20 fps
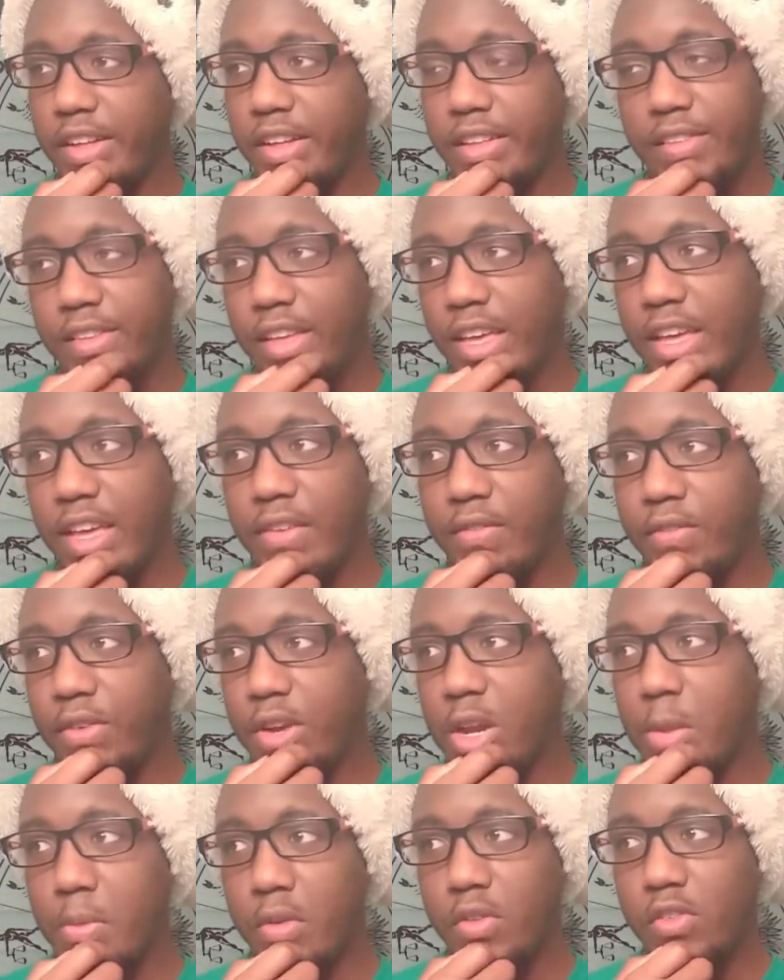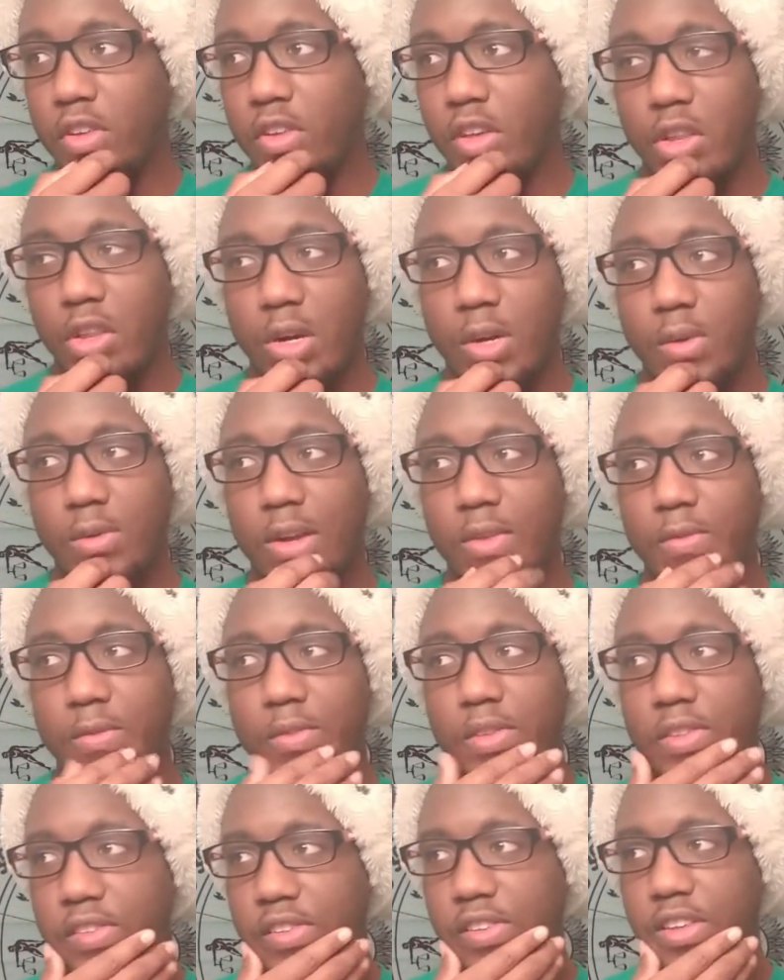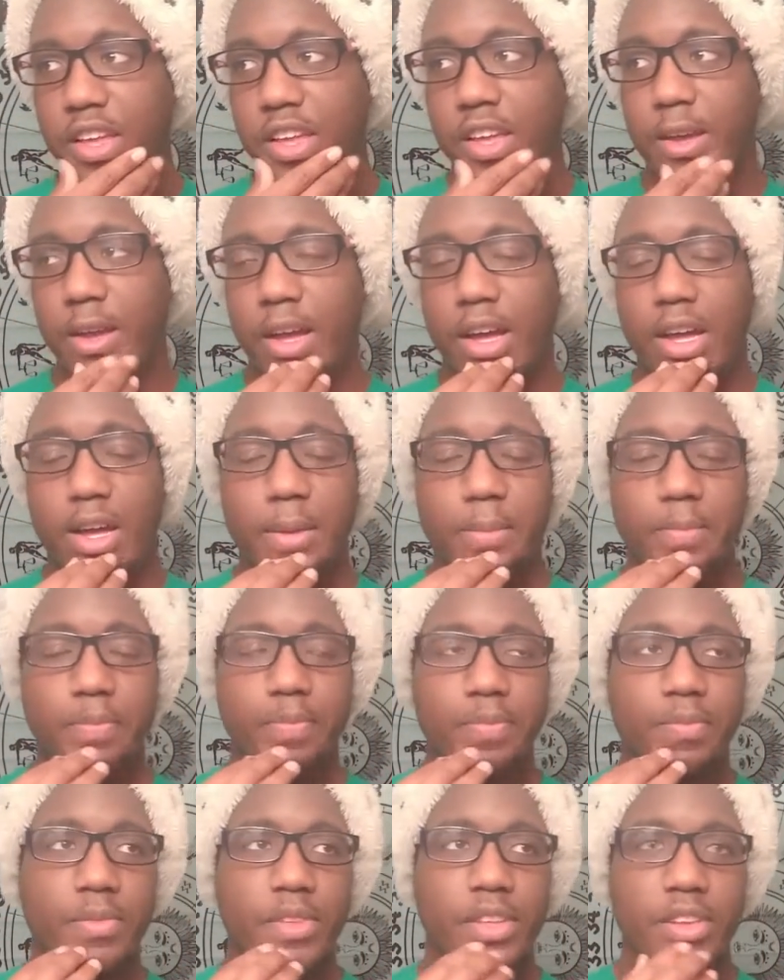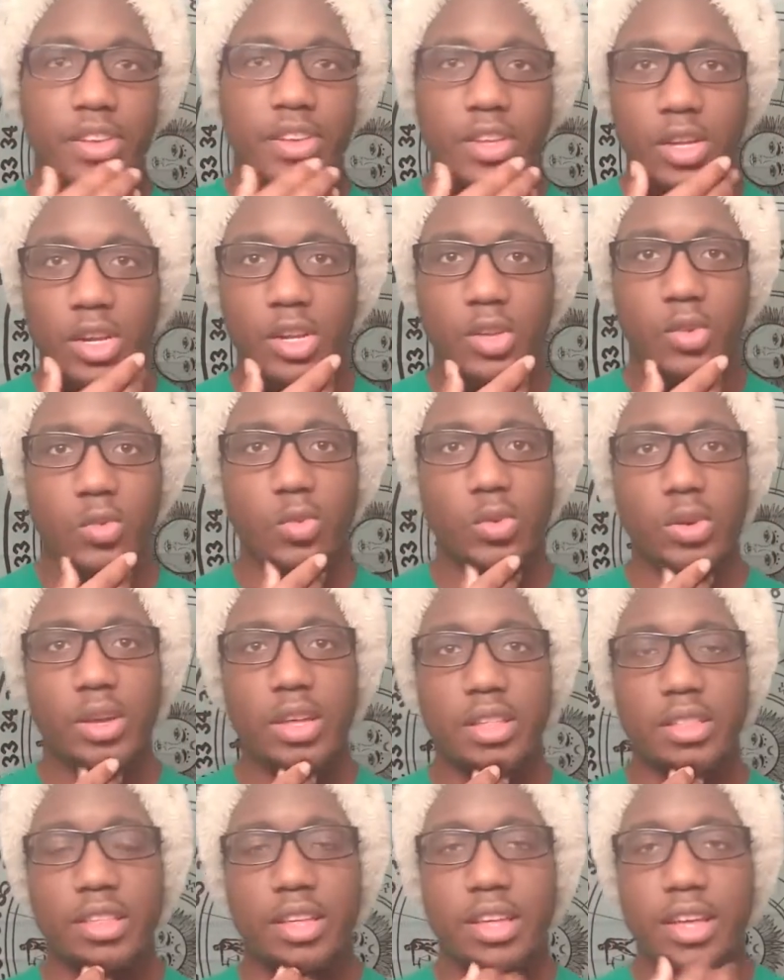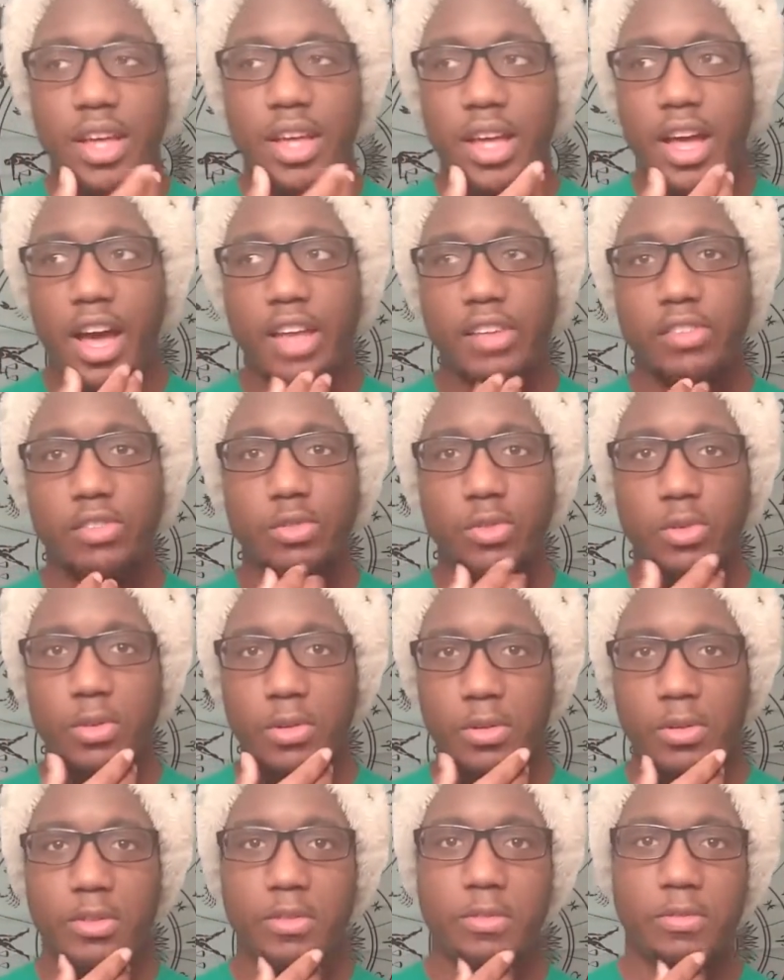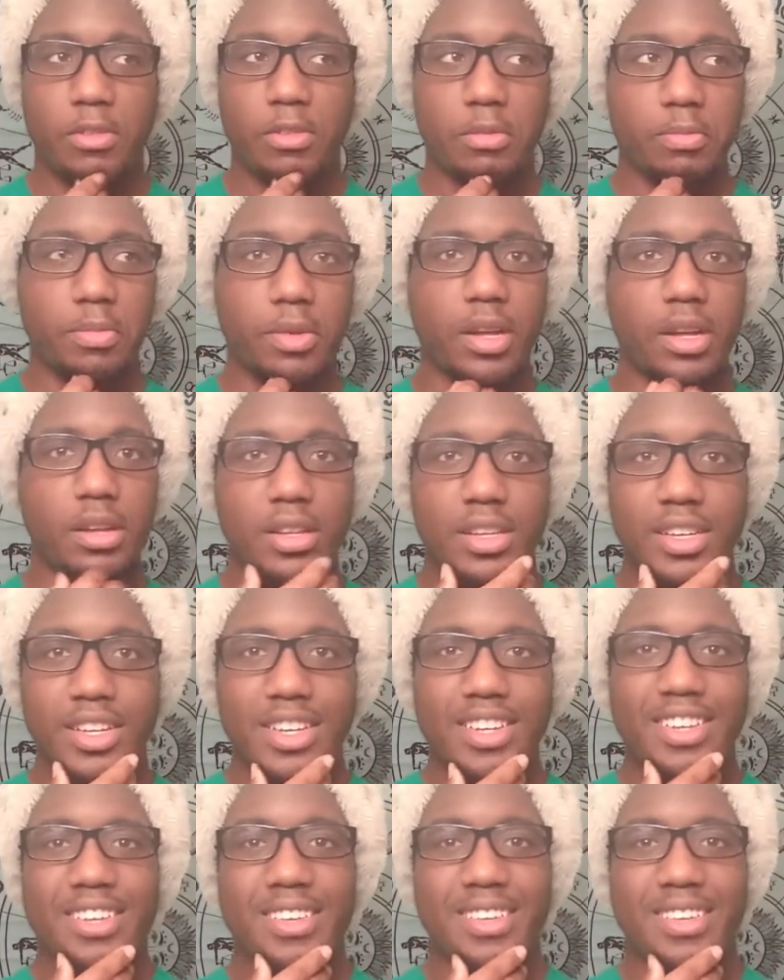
That's a very particular reference dealing with high school football.